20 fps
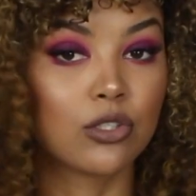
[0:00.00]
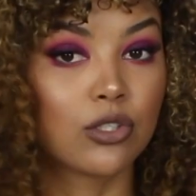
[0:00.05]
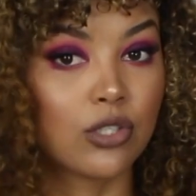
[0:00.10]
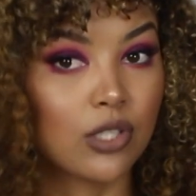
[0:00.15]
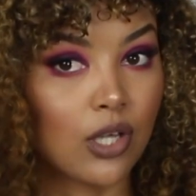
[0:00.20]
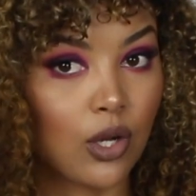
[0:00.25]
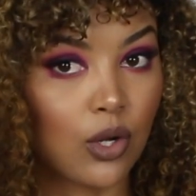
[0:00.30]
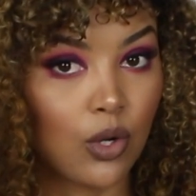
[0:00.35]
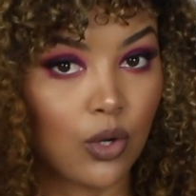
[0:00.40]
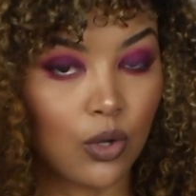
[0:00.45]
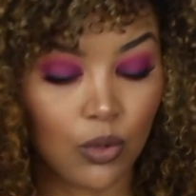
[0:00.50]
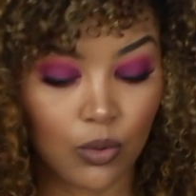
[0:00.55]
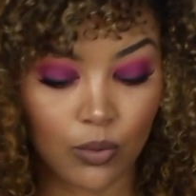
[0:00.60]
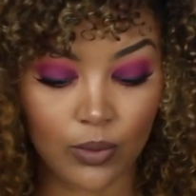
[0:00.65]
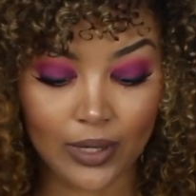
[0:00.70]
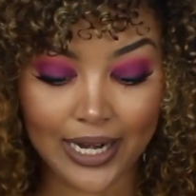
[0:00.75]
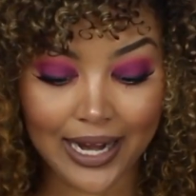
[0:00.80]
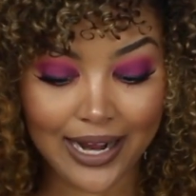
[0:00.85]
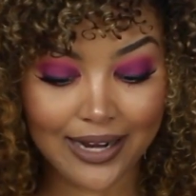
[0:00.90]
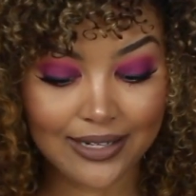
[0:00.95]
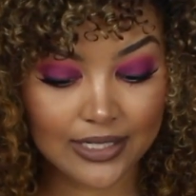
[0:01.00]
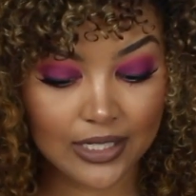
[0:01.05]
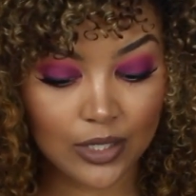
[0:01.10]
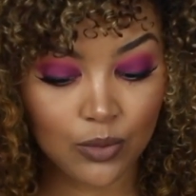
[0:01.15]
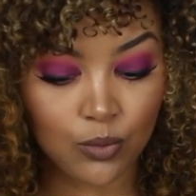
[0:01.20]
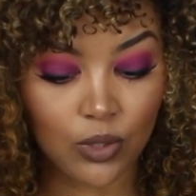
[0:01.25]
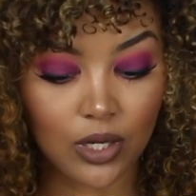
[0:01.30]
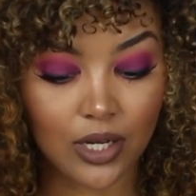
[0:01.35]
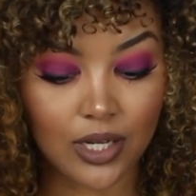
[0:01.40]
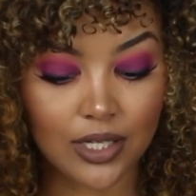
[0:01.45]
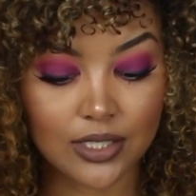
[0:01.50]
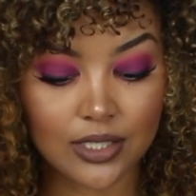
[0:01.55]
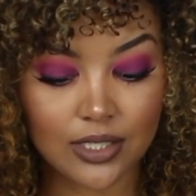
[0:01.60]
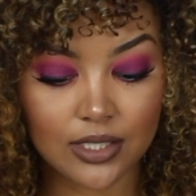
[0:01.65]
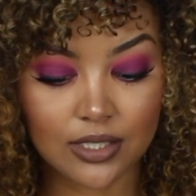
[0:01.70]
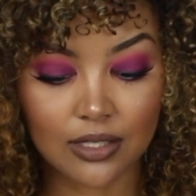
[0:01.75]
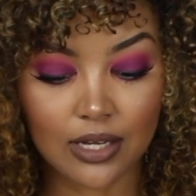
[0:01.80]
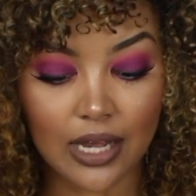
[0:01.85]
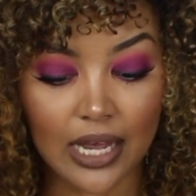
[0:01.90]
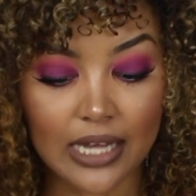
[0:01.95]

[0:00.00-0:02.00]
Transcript: So what I did was